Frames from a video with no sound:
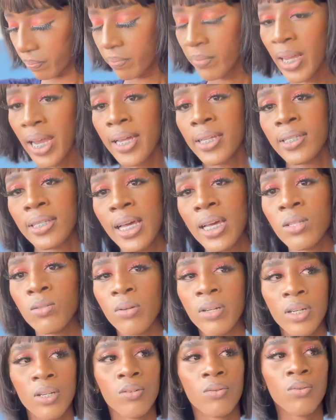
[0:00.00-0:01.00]
And size
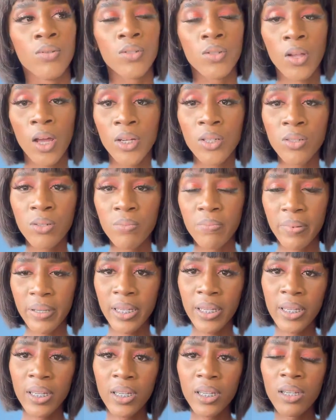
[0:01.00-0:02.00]
22 is not too
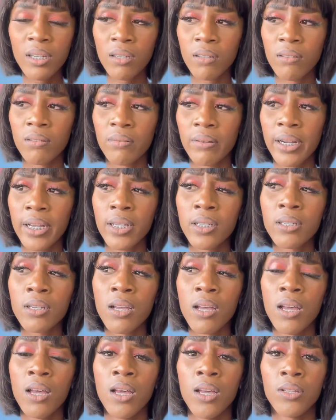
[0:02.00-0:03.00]
big, right?
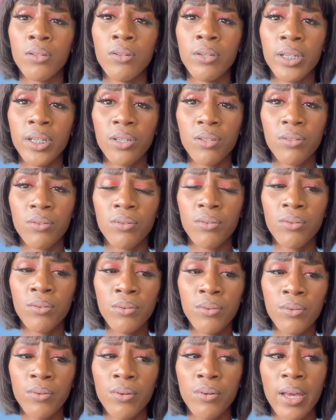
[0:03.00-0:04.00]
You need
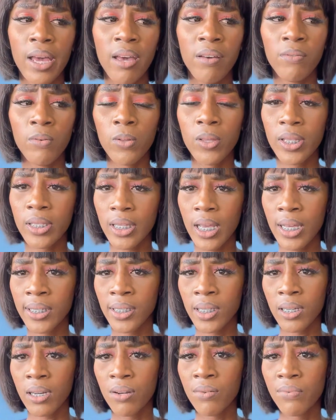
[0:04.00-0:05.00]
to have all the
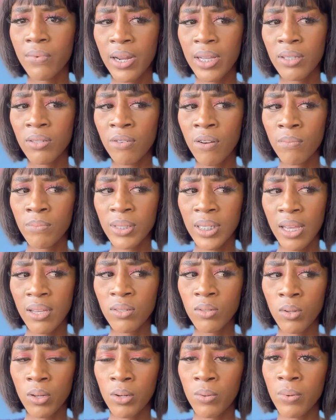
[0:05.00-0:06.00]
sizes. It runs from
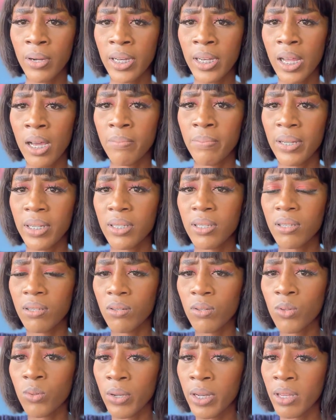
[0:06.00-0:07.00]
size 21 up
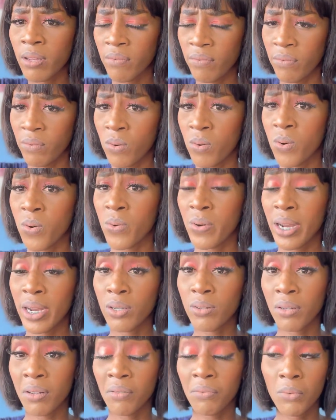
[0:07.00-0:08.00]
until 24, right?
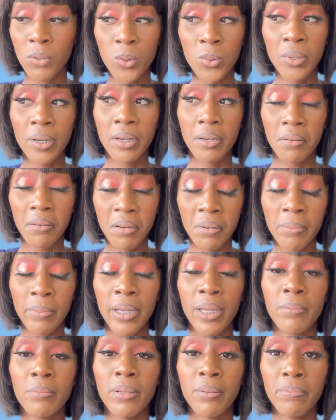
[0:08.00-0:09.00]
24, 23
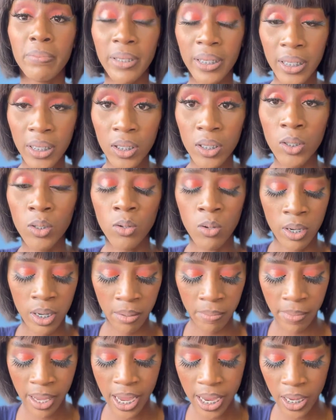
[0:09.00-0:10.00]
may be big. You don't want to
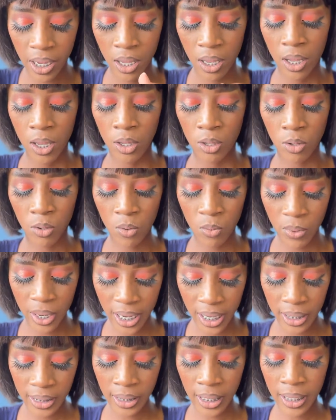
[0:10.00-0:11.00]
make your
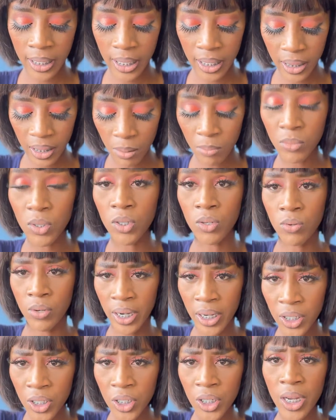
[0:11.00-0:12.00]
wigs and let them
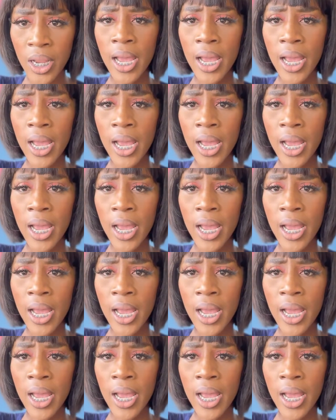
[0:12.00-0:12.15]
stretch.